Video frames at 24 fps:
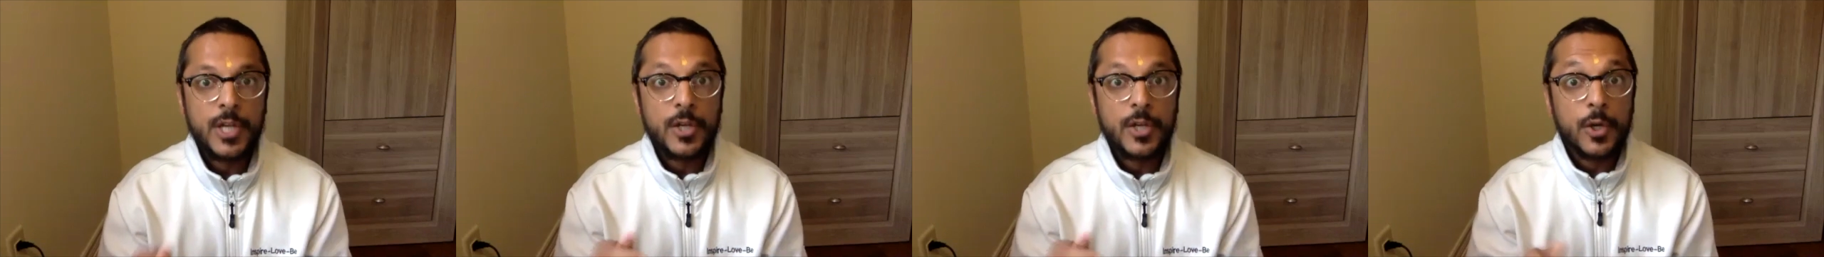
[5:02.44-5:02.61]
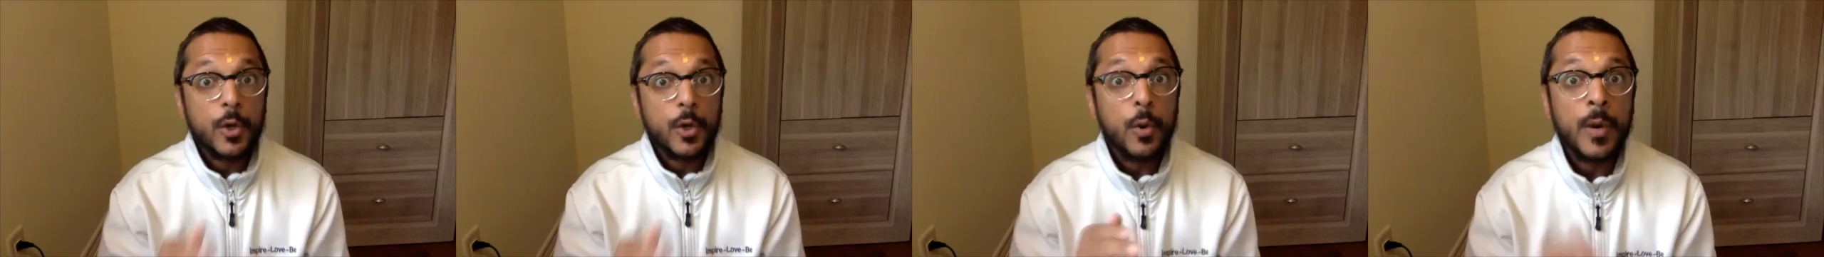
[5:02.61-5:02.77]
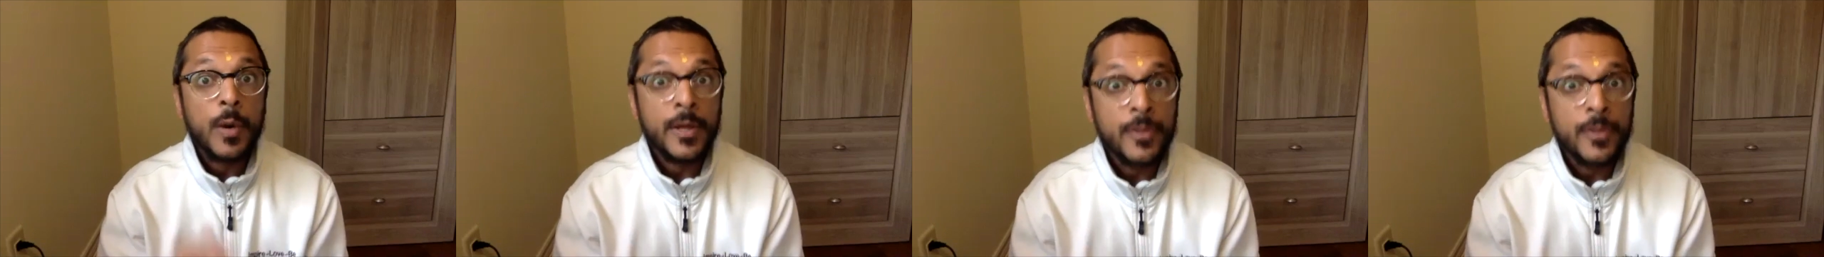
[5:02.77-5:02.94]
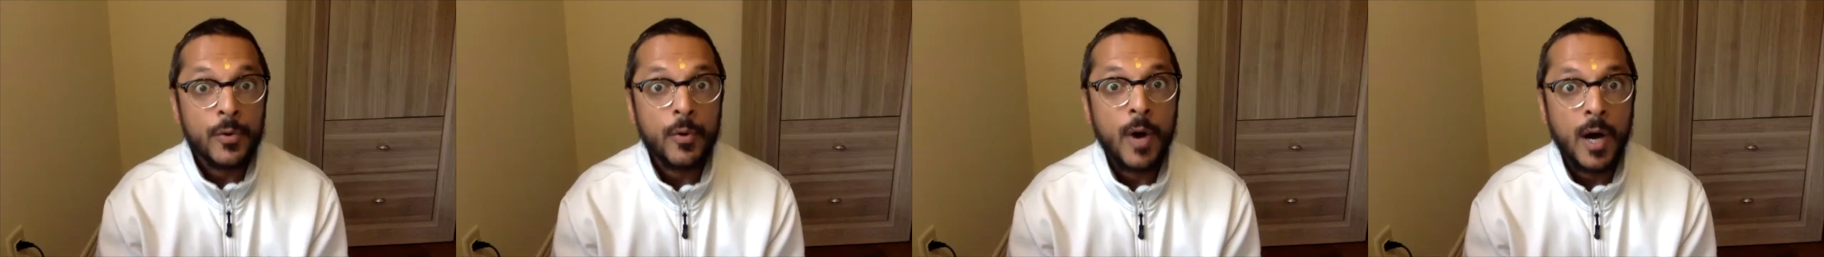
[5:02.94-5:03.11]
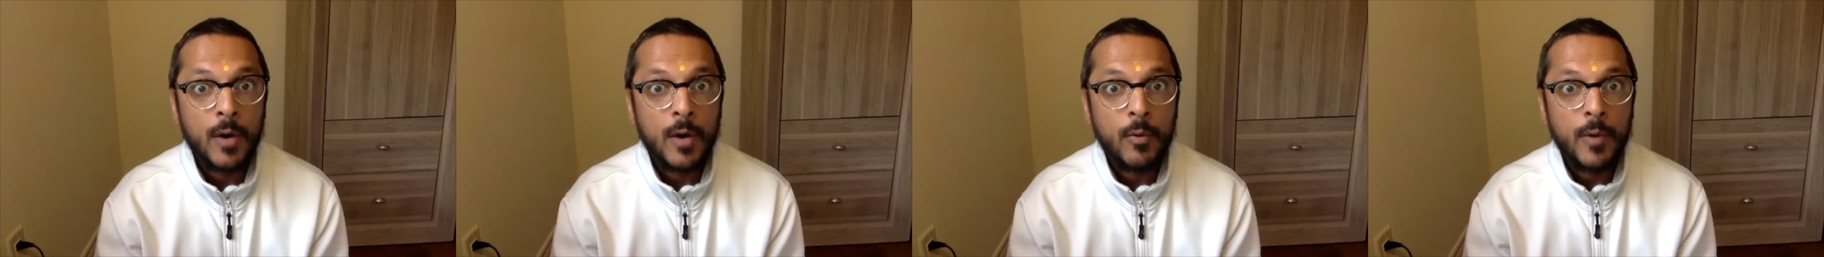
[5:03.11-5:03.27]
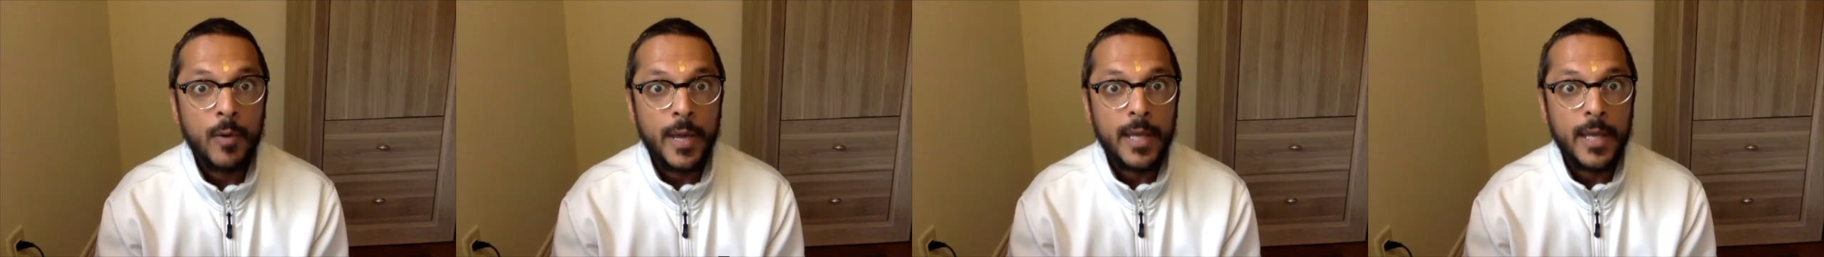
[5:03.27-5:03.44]
you're going the wrong
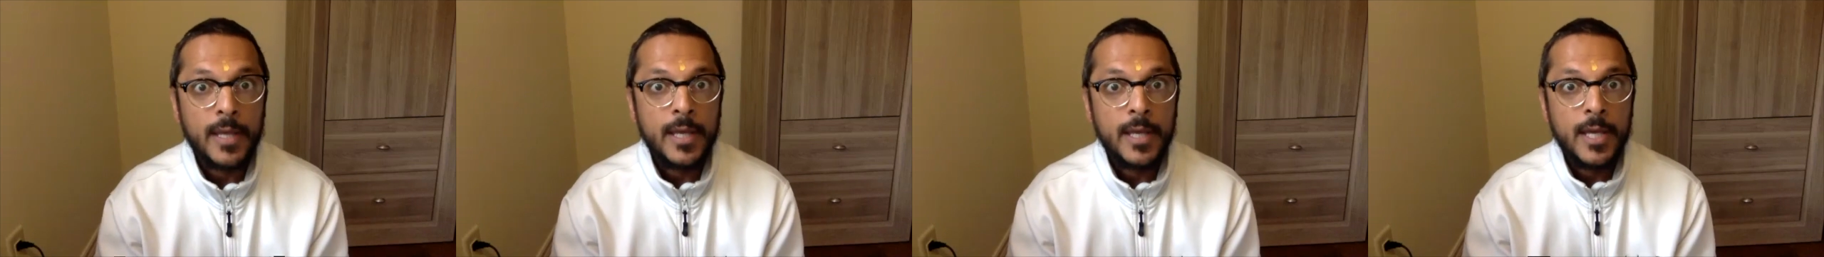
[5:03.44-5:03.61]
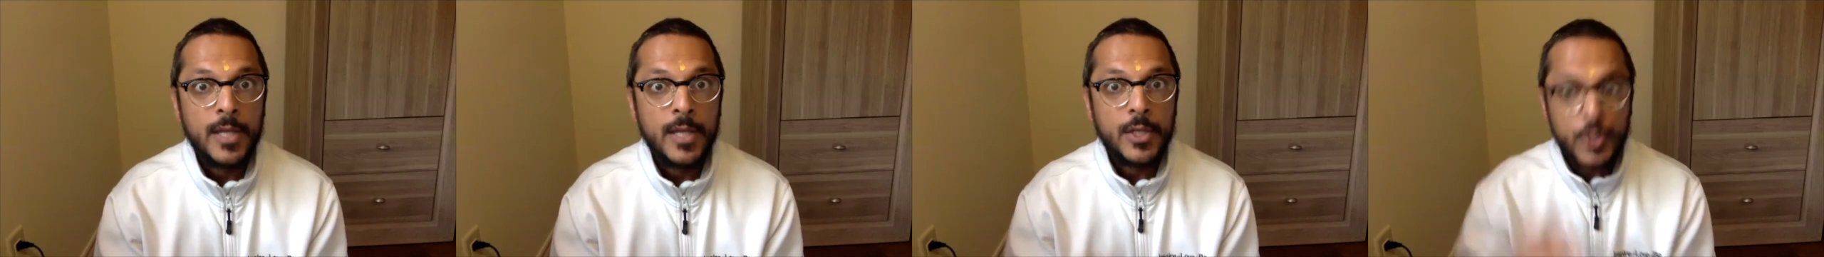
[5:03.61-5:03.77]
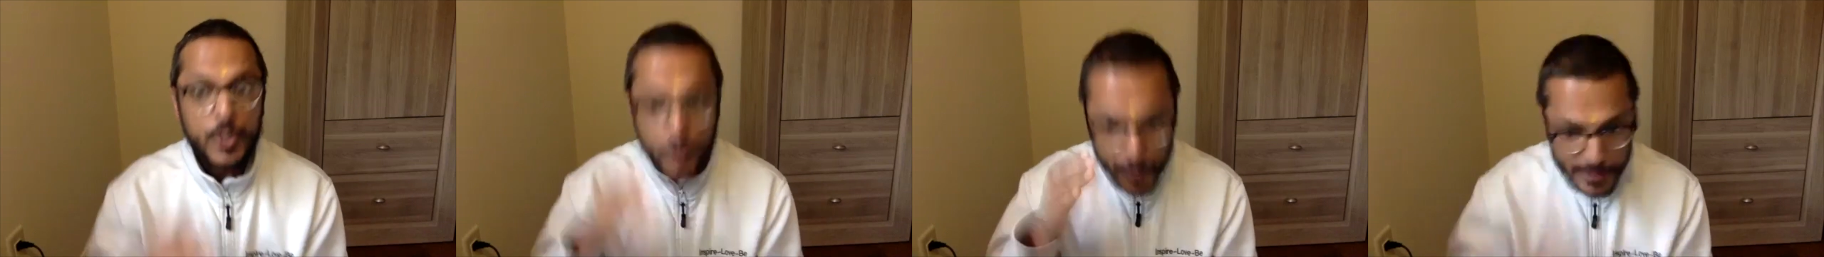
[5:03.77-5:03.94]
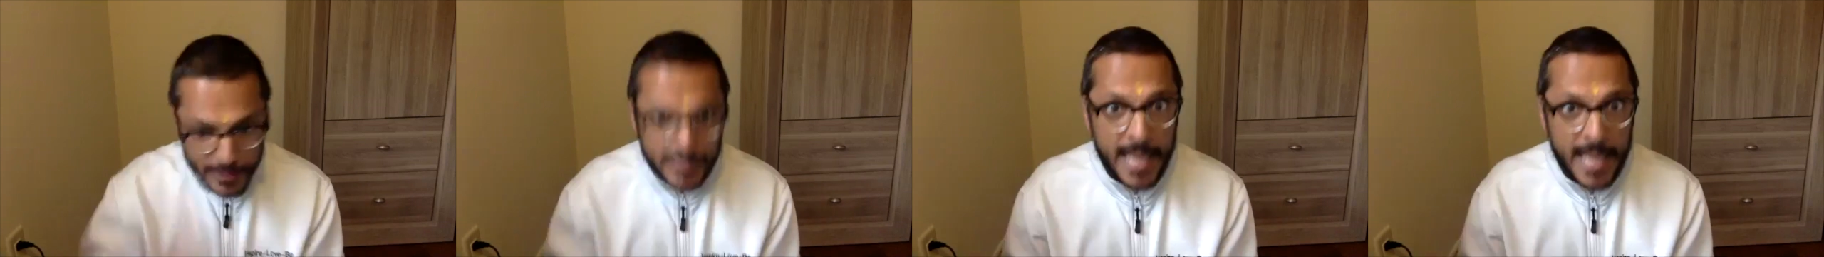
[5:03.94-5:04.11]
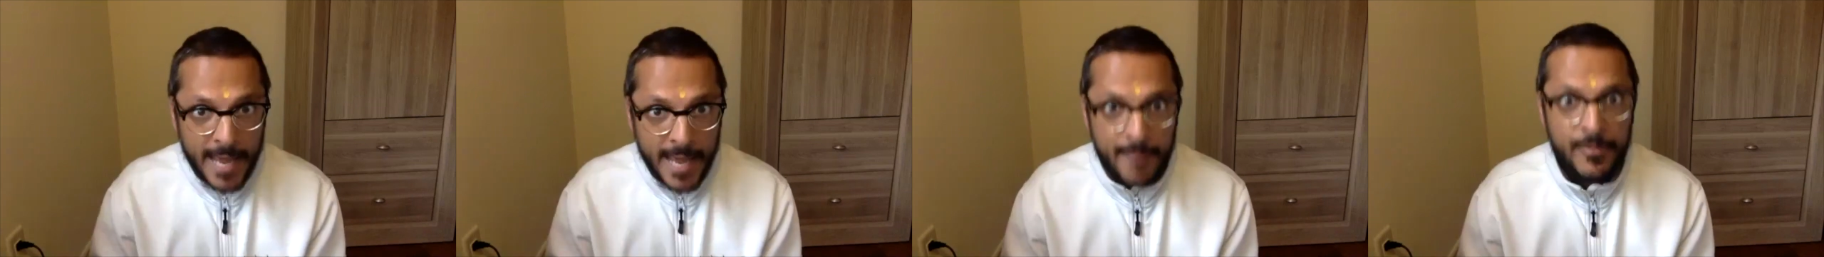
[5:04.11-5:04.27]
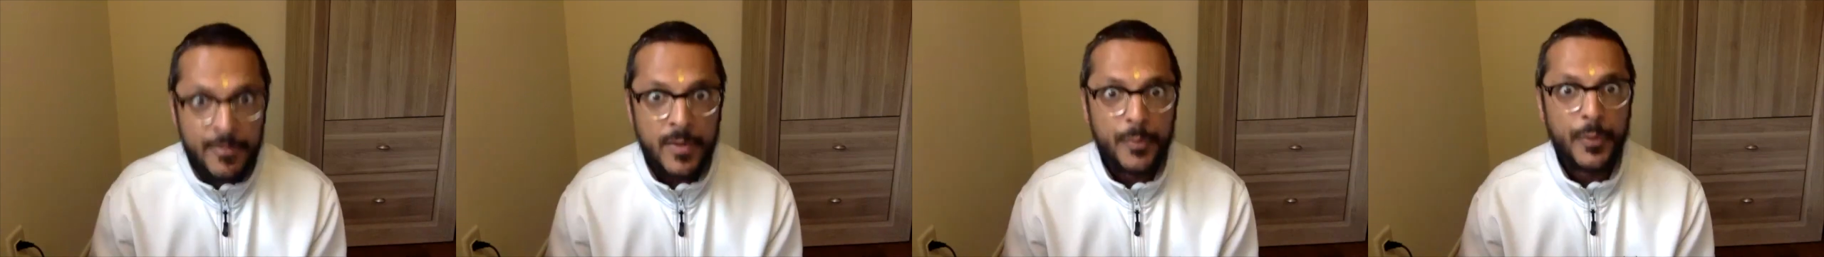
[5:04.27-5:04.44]
way, do you
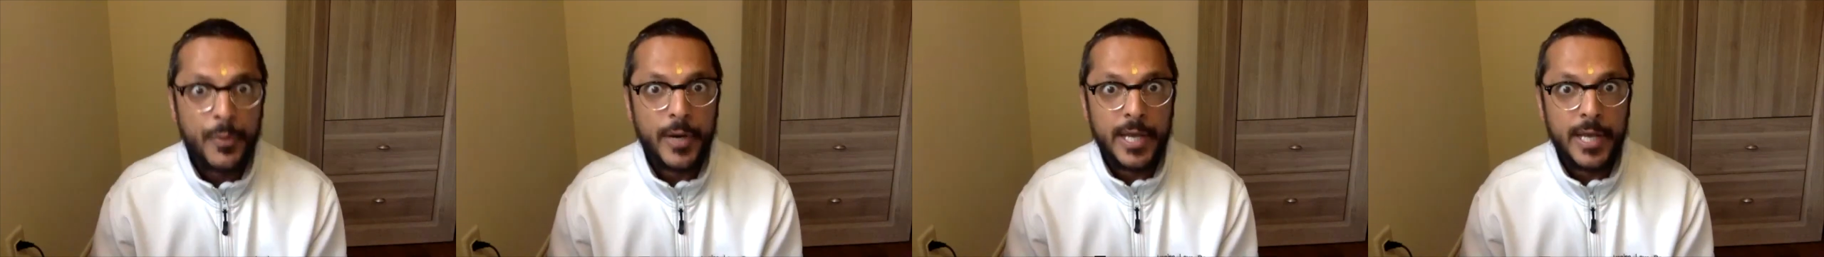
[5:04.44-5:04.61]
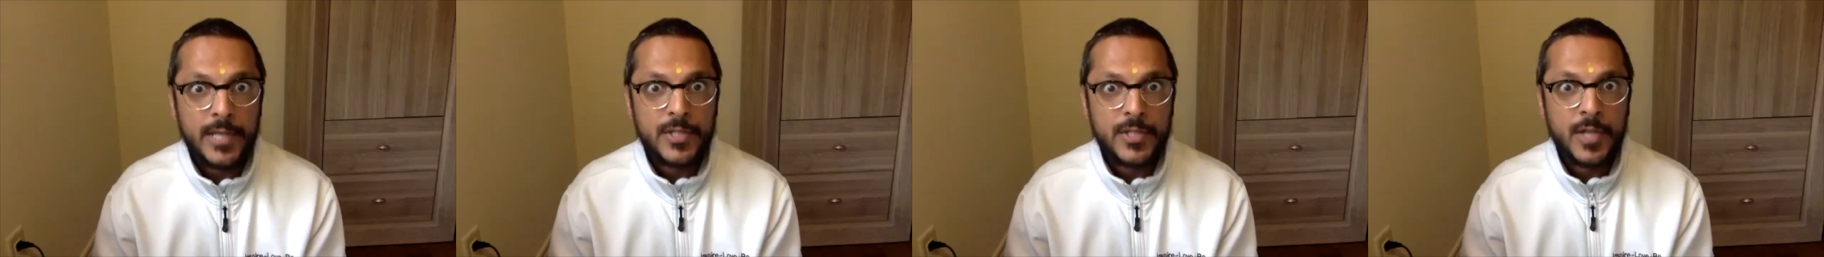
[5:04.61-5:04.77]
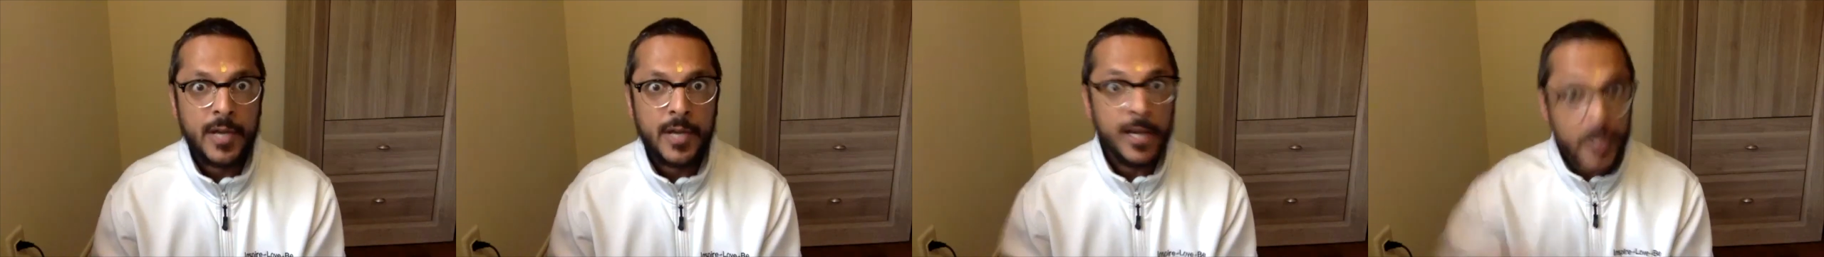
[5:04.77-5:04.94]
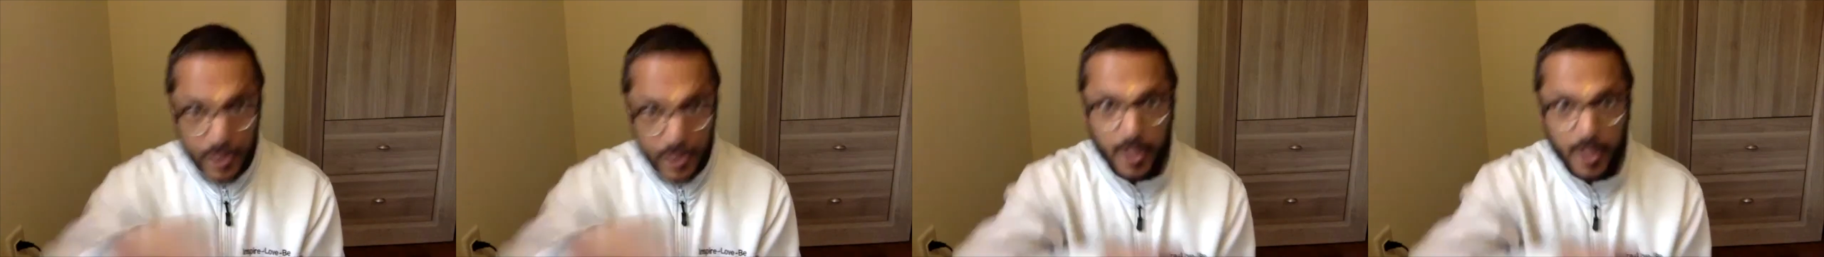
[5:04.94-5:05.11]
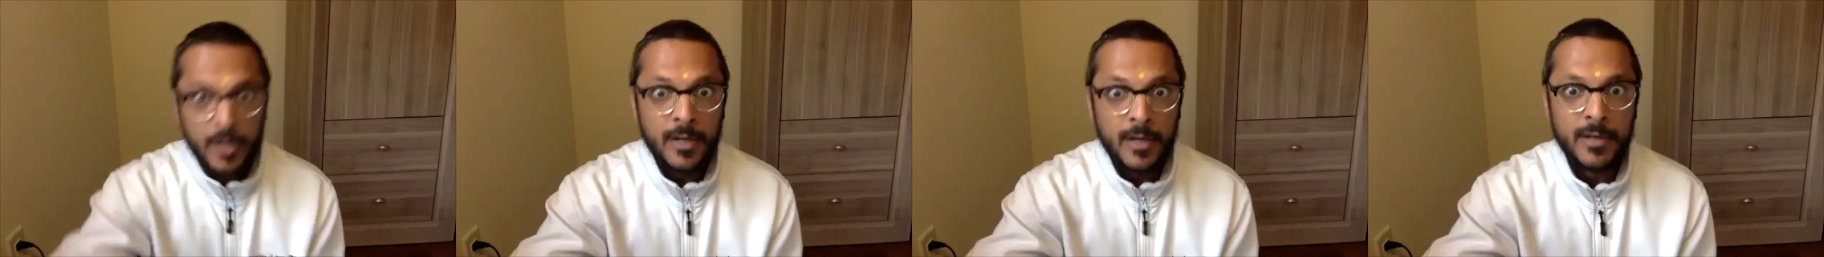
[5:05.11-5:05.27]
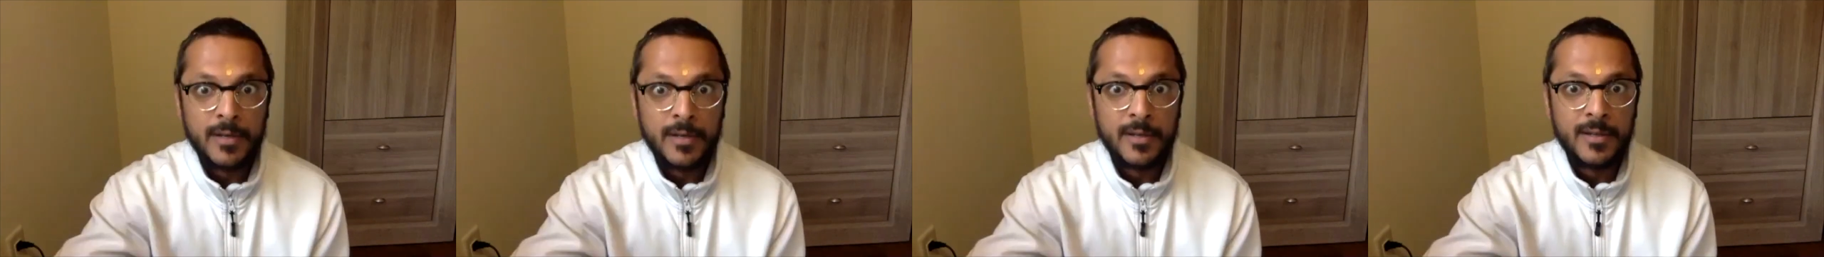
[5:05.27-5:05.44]
slam the brakes on and
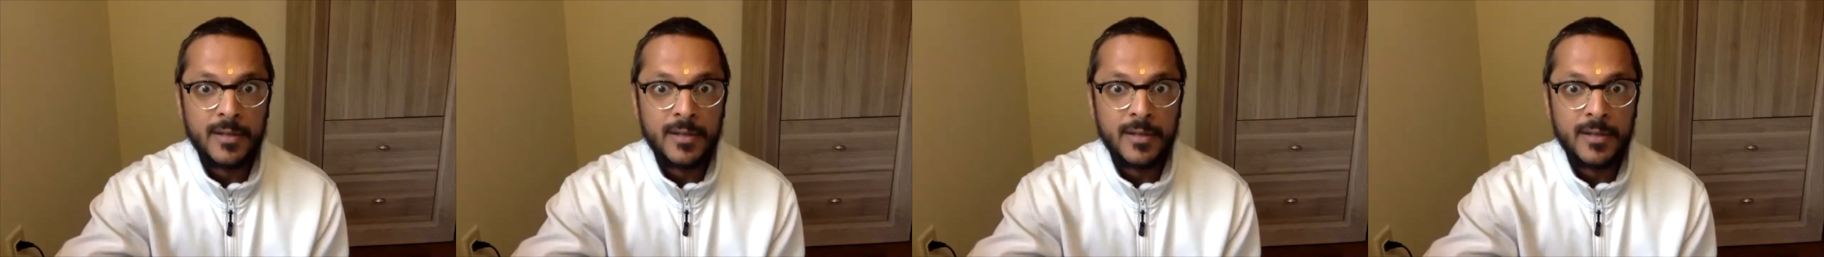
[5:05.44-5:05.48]
turn?